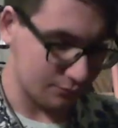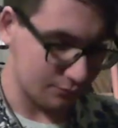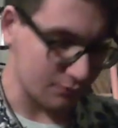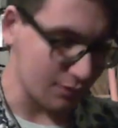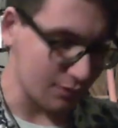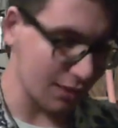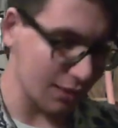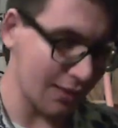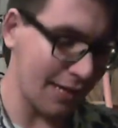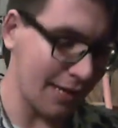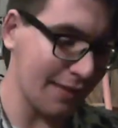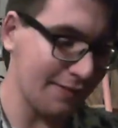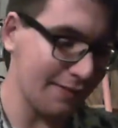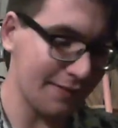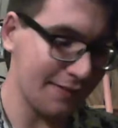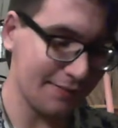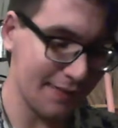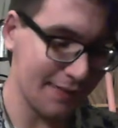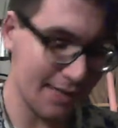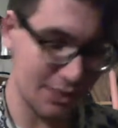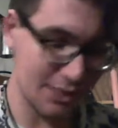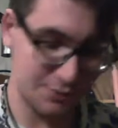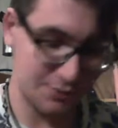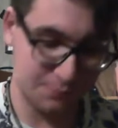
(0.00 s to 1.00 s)
And I think
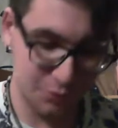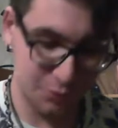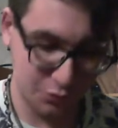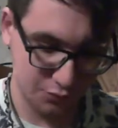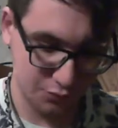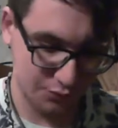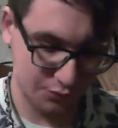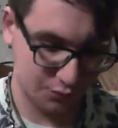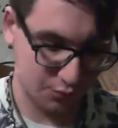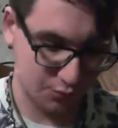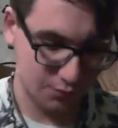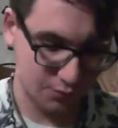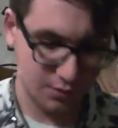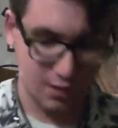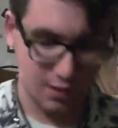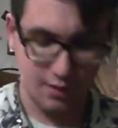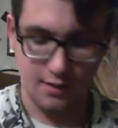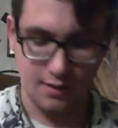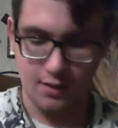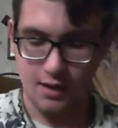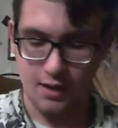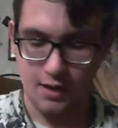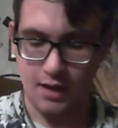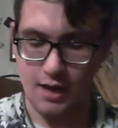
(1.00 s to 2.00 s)
that is beautiful.
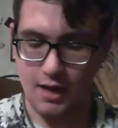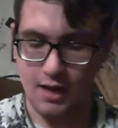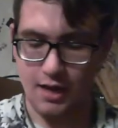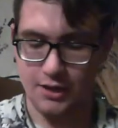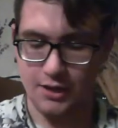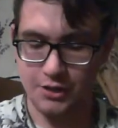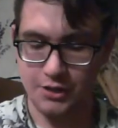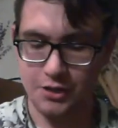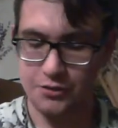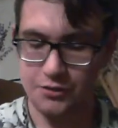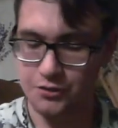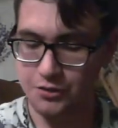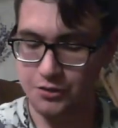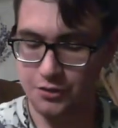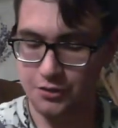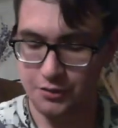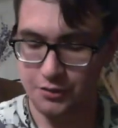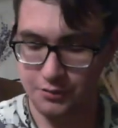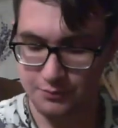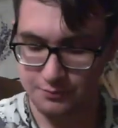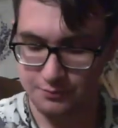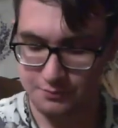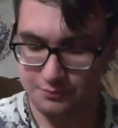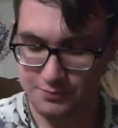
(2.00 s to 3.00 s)
Another
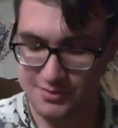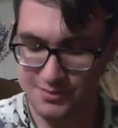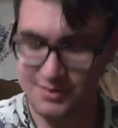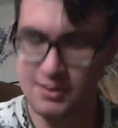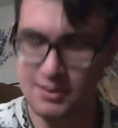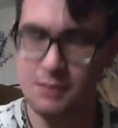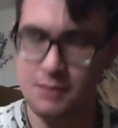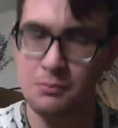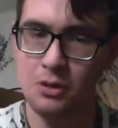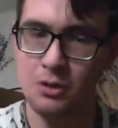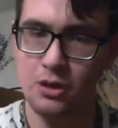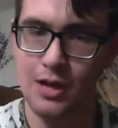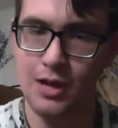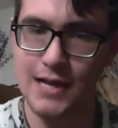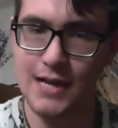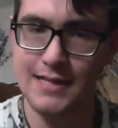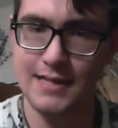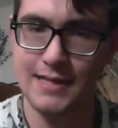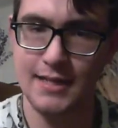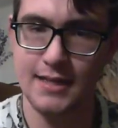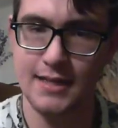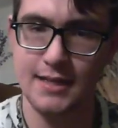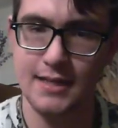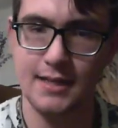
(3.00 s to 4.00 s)
similar
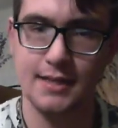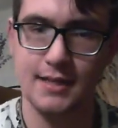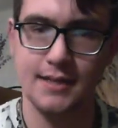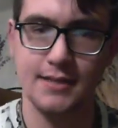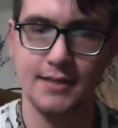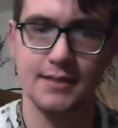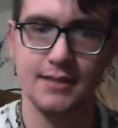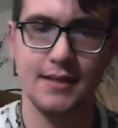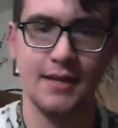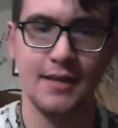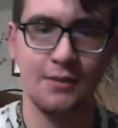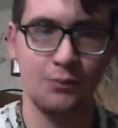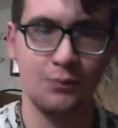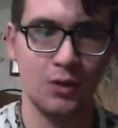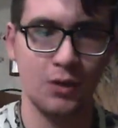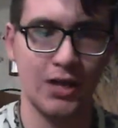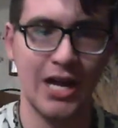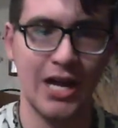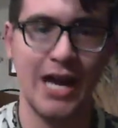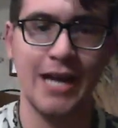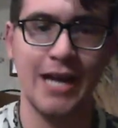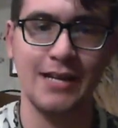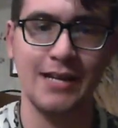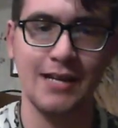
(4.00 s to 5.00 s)
idea is, and one
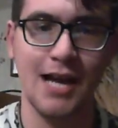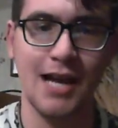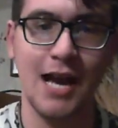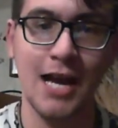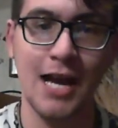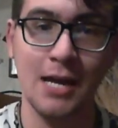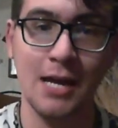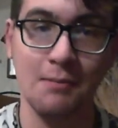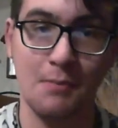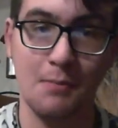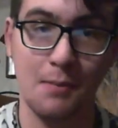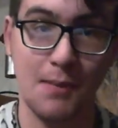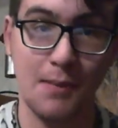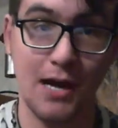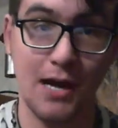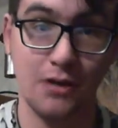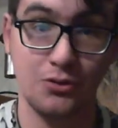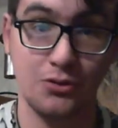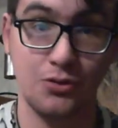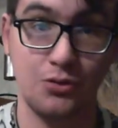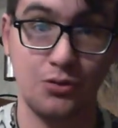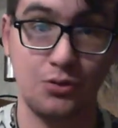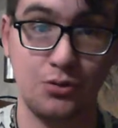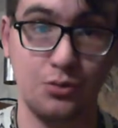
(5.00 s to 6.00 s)
I am about
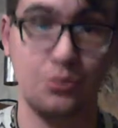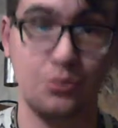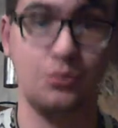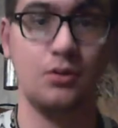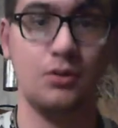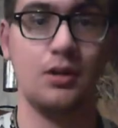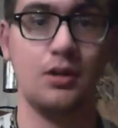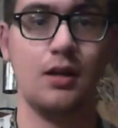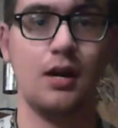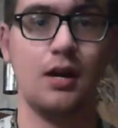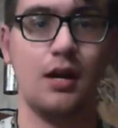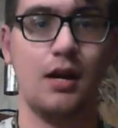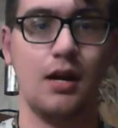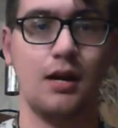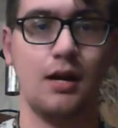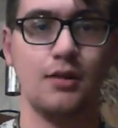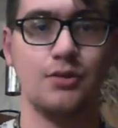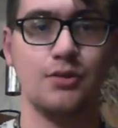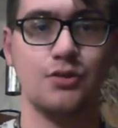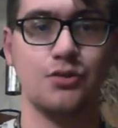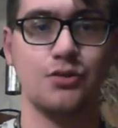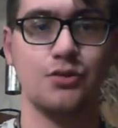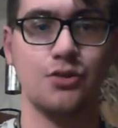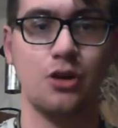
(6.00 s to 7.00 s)
to
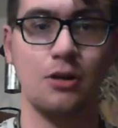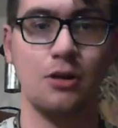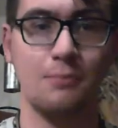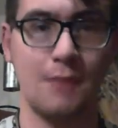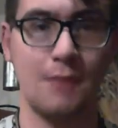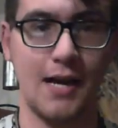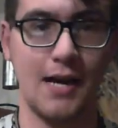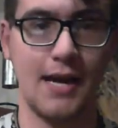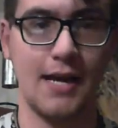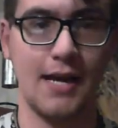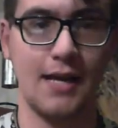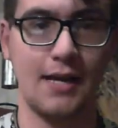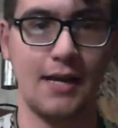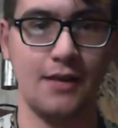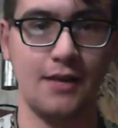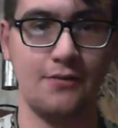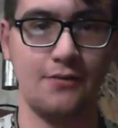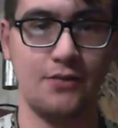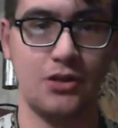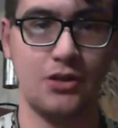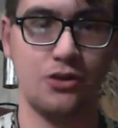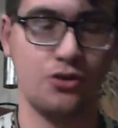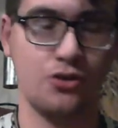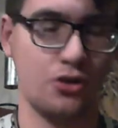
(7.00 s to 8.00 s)
start my
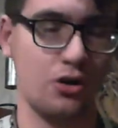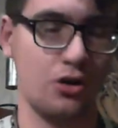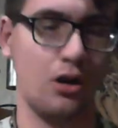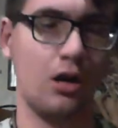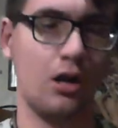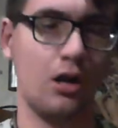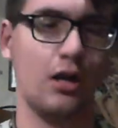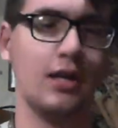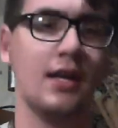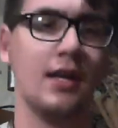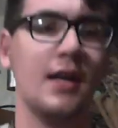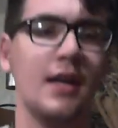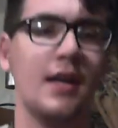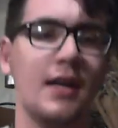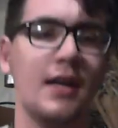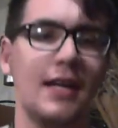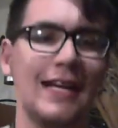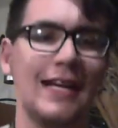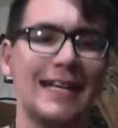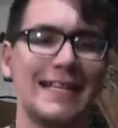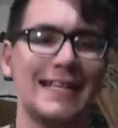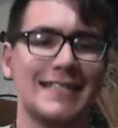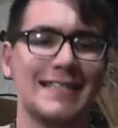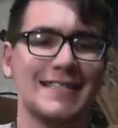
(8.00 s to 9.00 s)
adventure on,
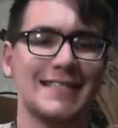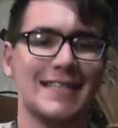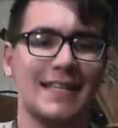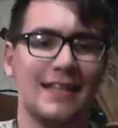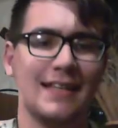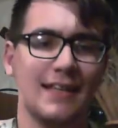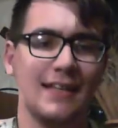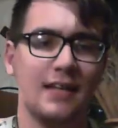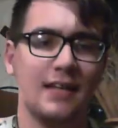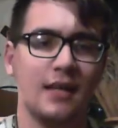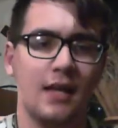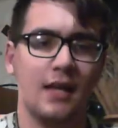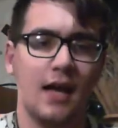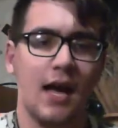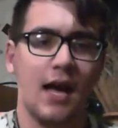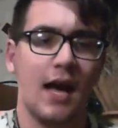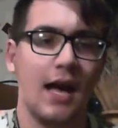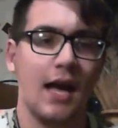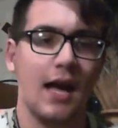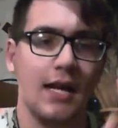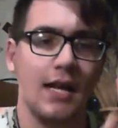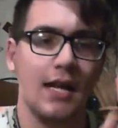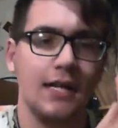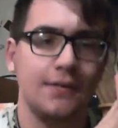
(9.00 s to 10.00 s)
is
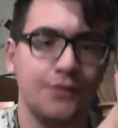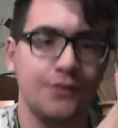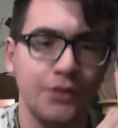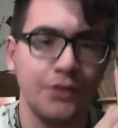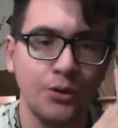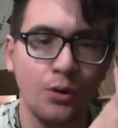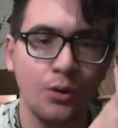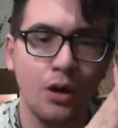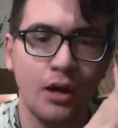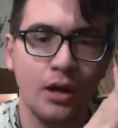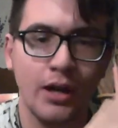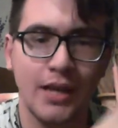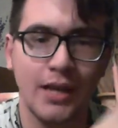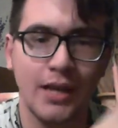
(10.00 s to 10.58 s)
if you are a